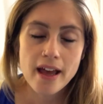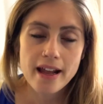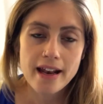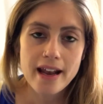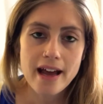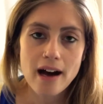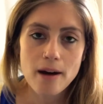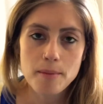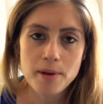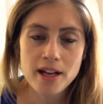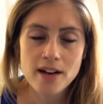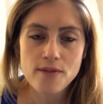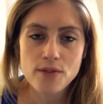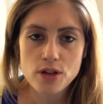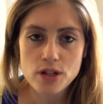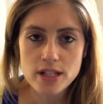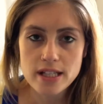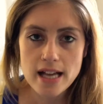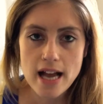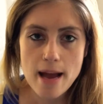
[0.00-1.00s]
Now, being a
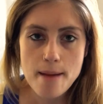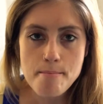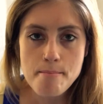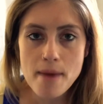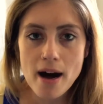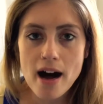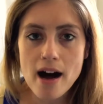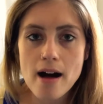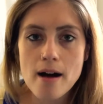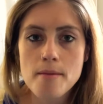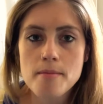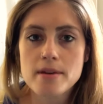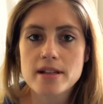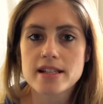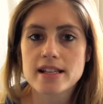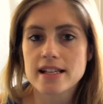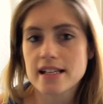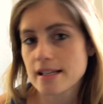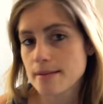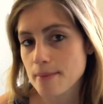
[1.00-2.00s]
first-time mom,
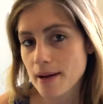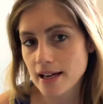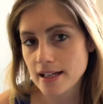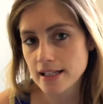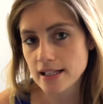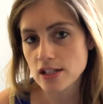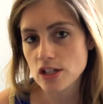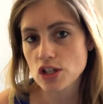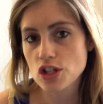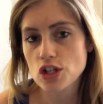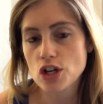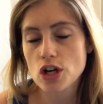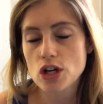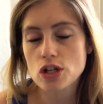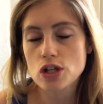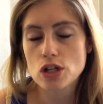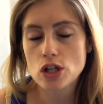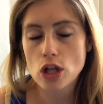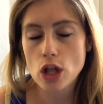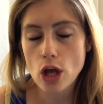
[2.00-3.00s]
it's expected to start
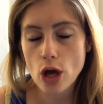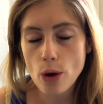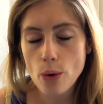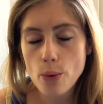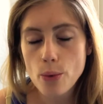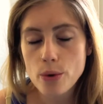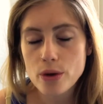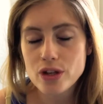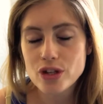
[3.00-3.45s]
slow,